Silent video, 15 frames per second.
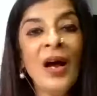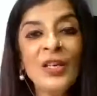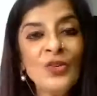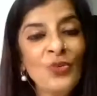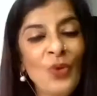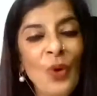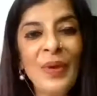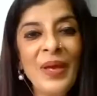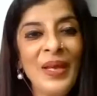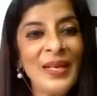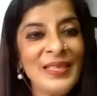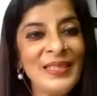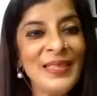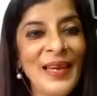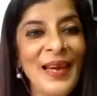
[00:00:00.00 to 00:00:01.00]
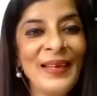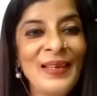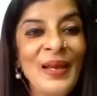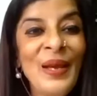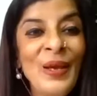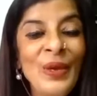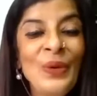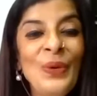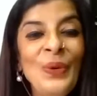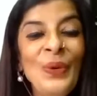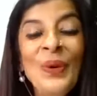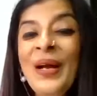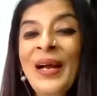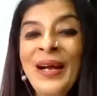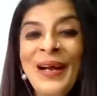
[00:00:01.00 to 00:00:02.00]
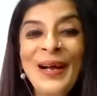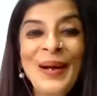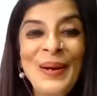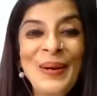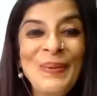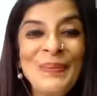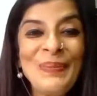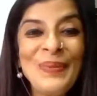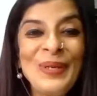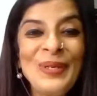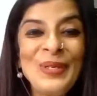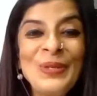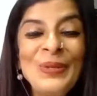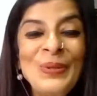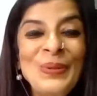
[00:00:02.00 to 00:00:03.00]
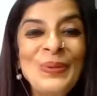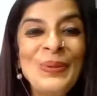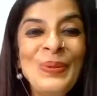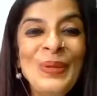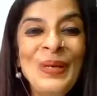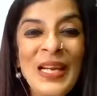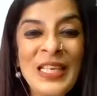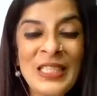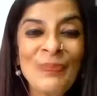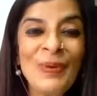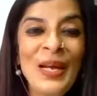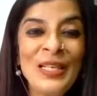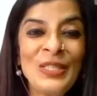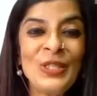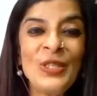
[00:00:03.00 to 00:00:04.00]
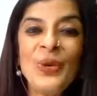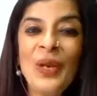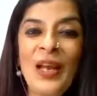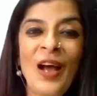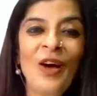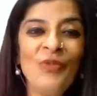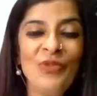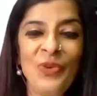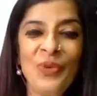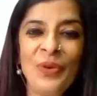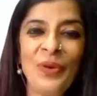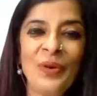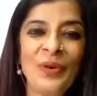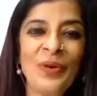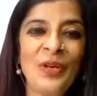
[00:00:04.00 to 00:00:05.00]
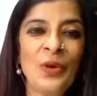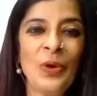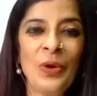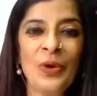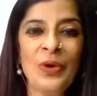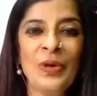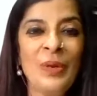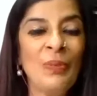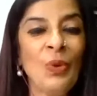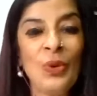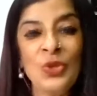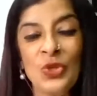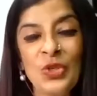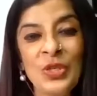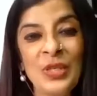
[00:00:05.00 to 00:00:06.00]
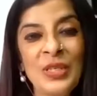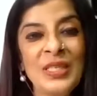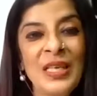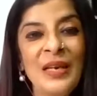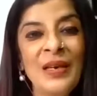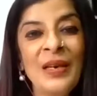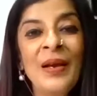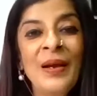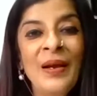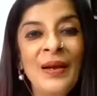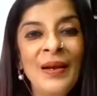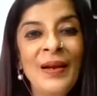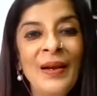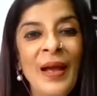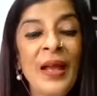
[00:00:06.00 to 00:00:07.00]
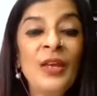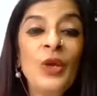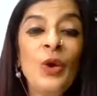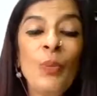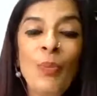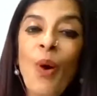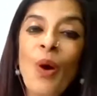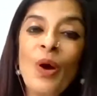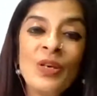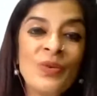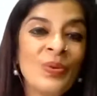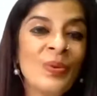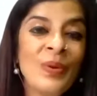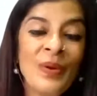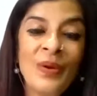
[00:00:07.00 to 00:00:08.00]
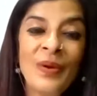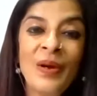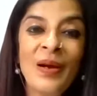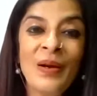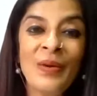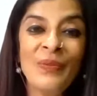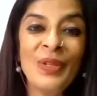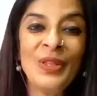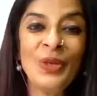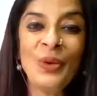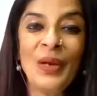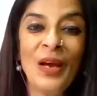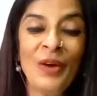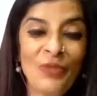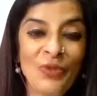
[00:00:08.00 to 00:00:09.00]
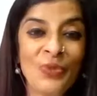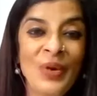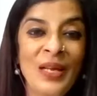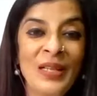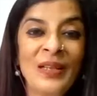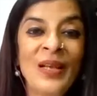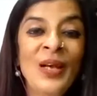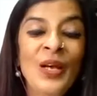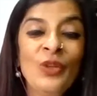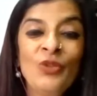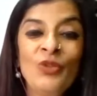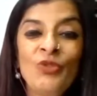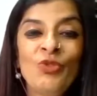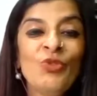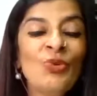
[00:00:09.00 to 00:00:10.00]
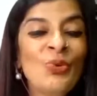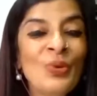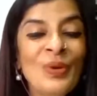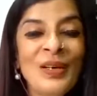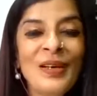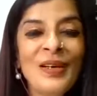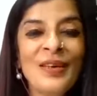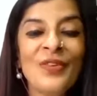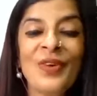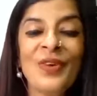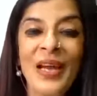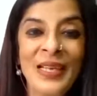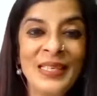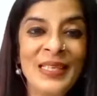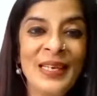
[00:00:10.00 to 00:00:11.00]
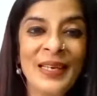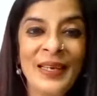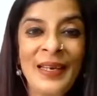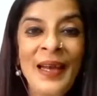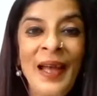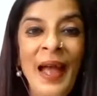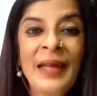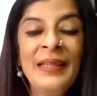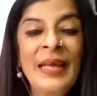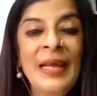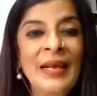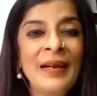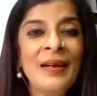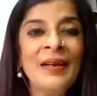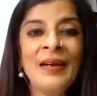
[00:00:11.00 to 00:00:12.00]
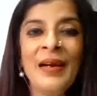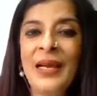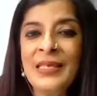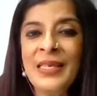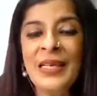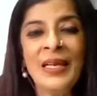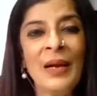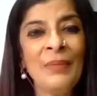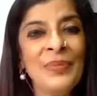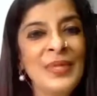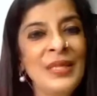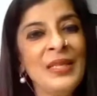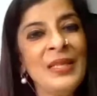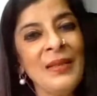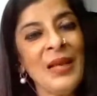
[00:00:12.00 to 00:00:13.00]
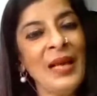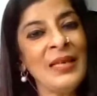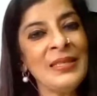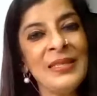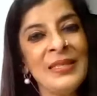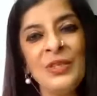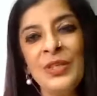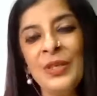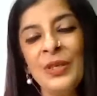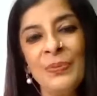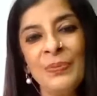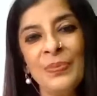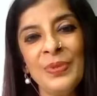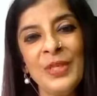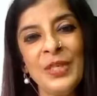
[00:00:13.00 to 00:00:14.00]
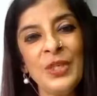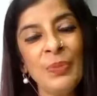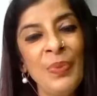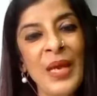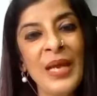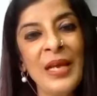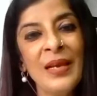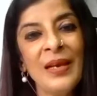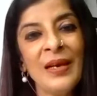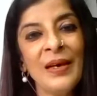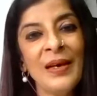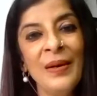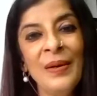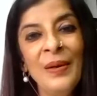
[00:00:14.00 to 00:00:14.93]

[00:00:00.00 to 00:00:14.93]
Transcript: heartwarming is that? To express your love, your emotions, and your bond with your loved one through writing. I think writing comes in as such a big